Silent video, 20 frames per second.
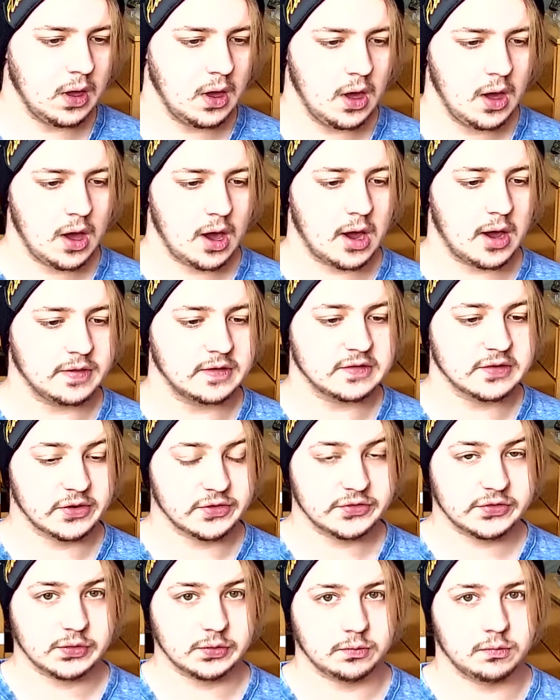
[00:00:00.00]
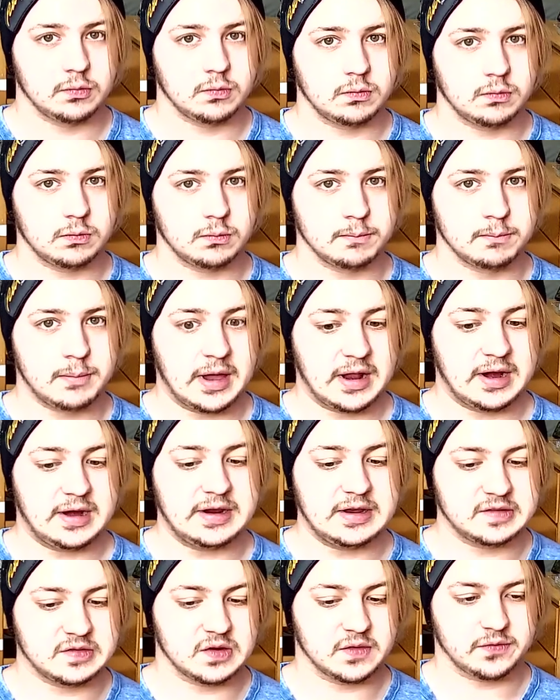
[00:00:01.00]
Uh, this also made it
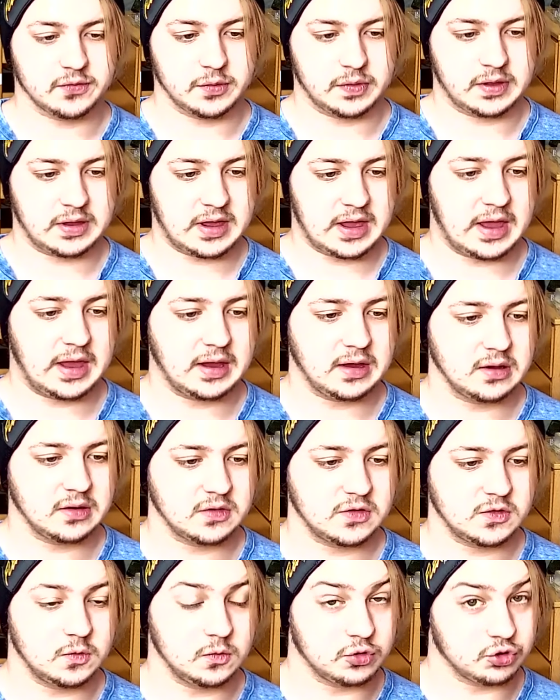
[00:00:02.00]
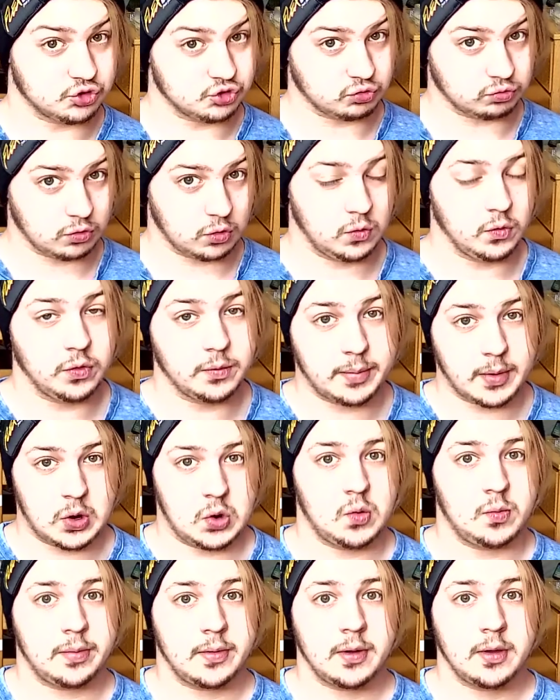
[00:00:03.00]
easier for the king to control the
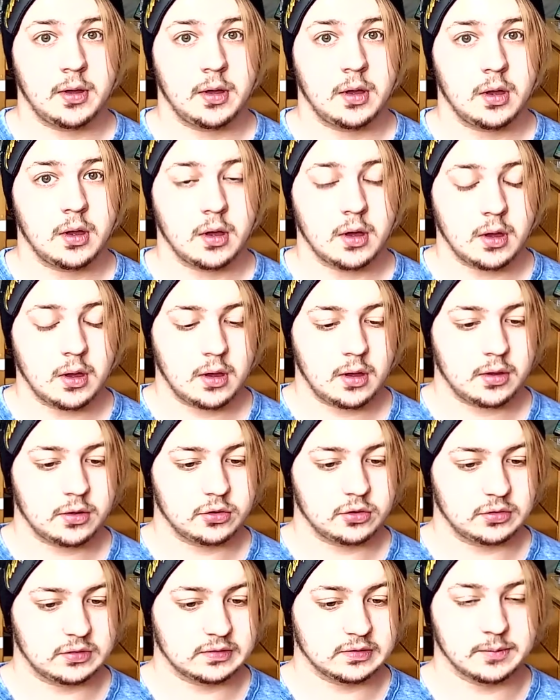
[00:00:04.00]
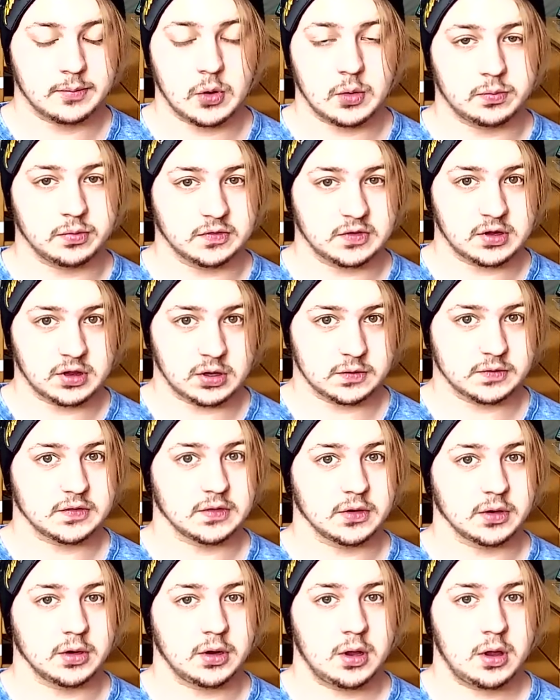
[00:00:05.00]
pope. And the pope was
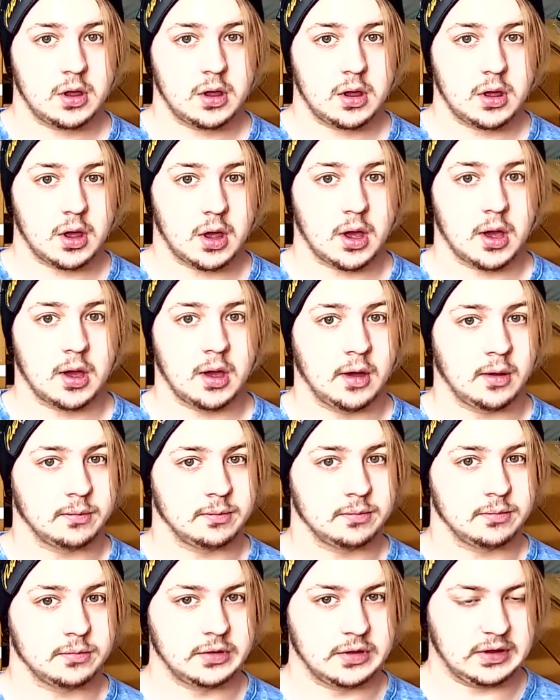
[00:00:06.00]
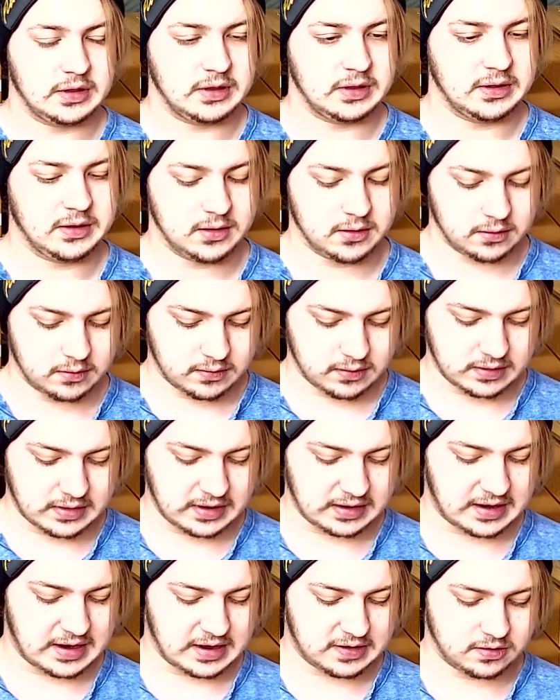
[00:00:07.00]
closer. Uh, the
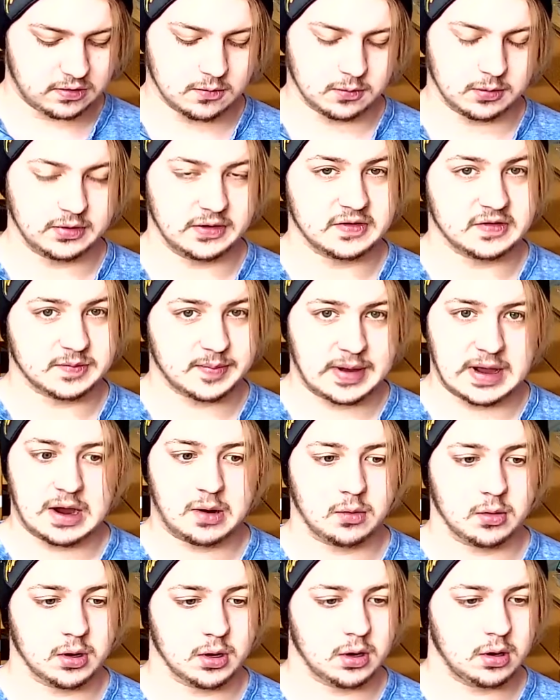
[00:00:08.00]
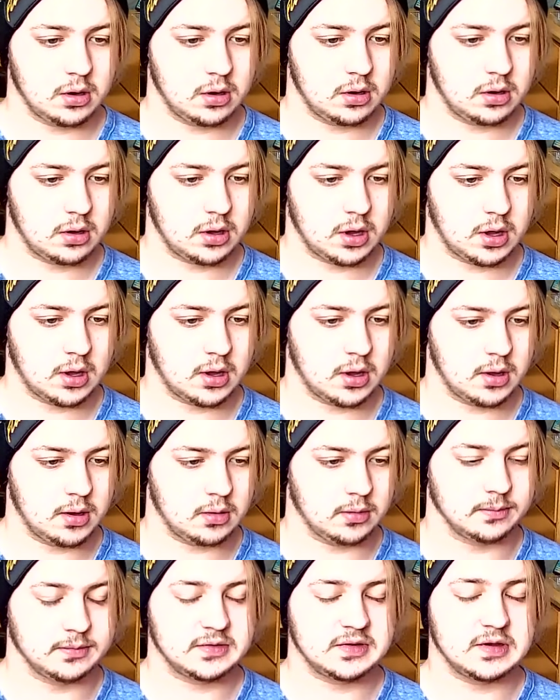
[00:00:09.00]
king had the religious power. Uh, or,
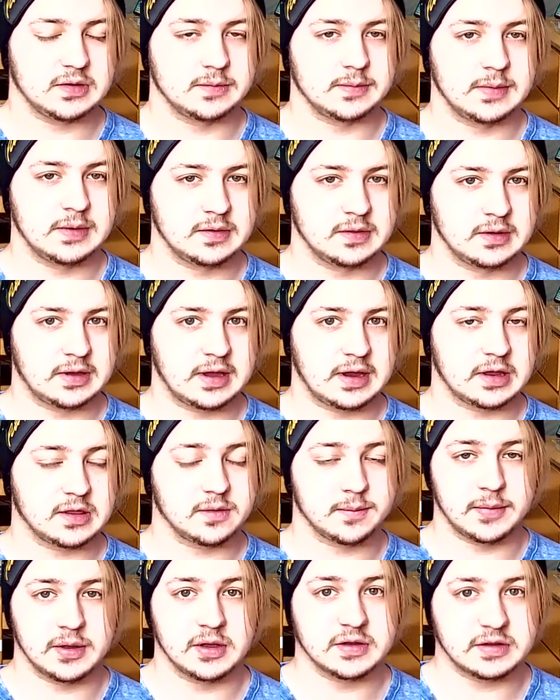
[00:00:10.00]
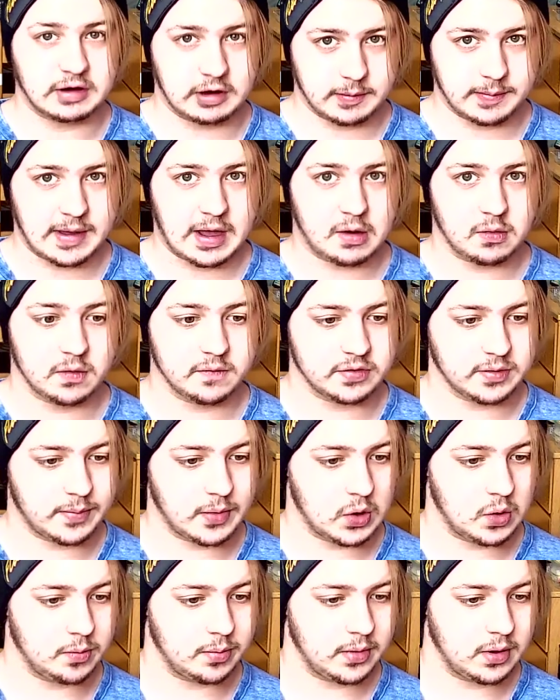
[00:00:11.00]
um, excuse me, the king had the military power over the
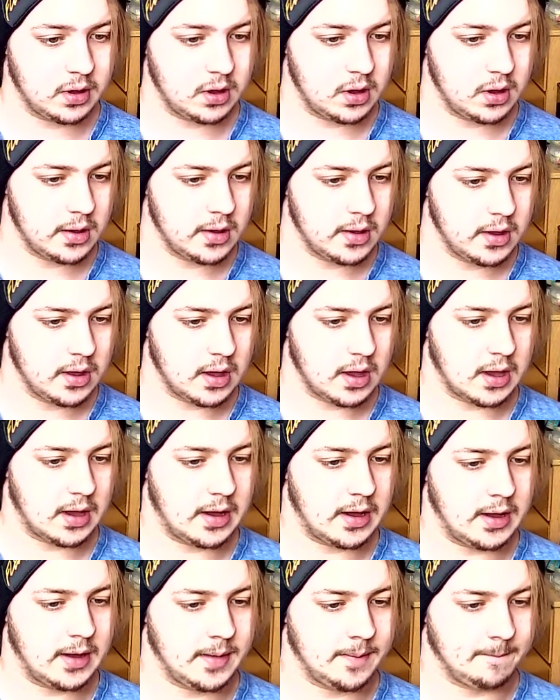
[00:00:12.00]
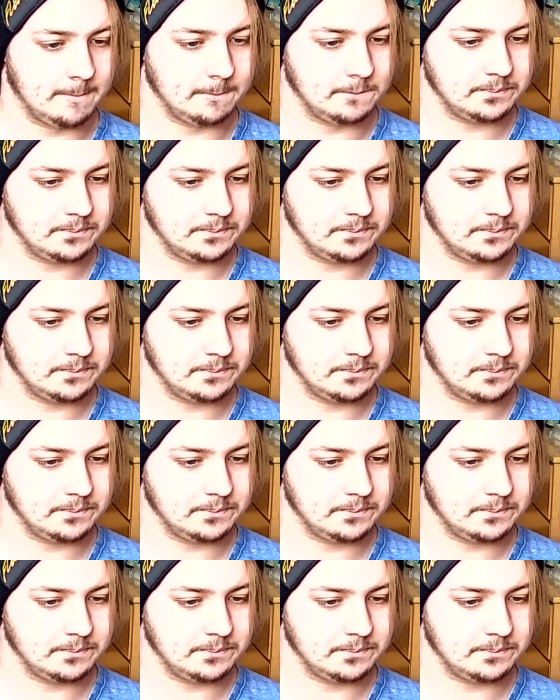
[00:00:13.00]
pope. Um,